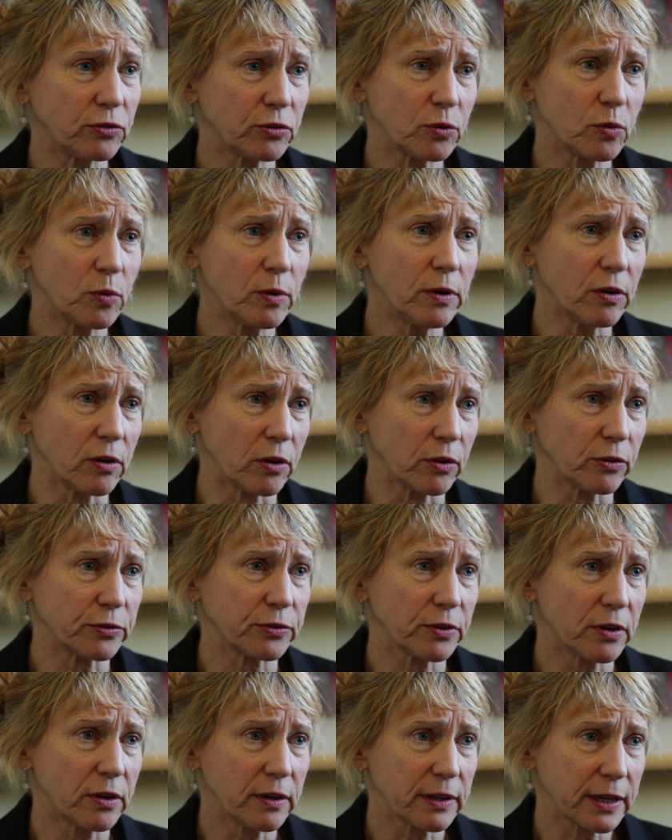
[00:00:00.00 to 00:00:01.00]

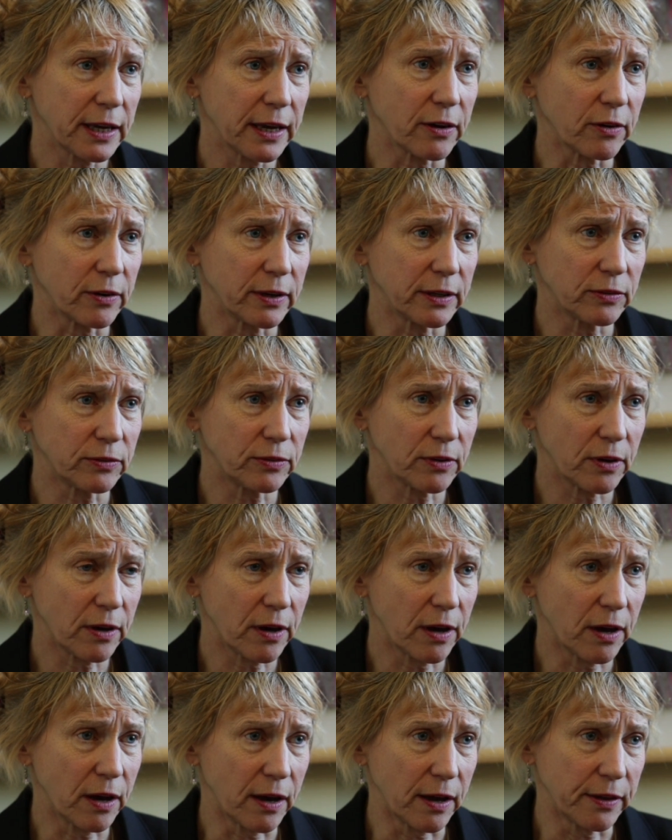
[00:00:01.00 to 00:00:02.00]
squirrels carries
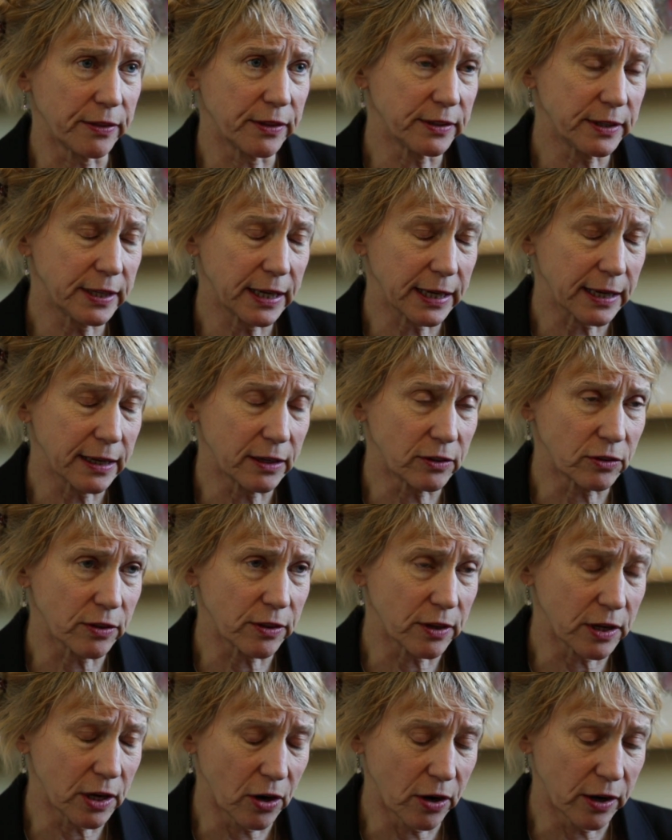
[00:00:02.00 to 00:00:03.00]
the tick into
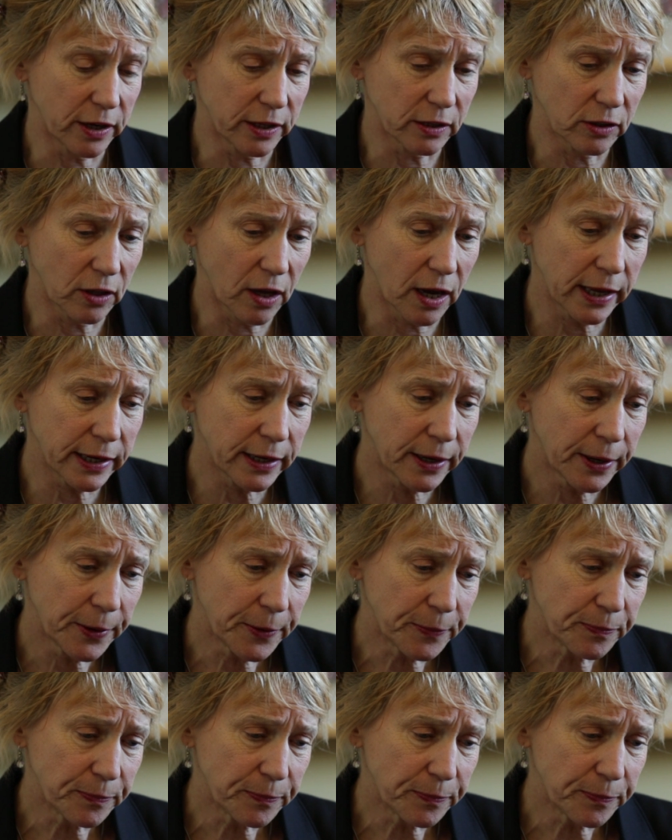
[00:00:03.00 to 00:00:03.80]
the yard a lot.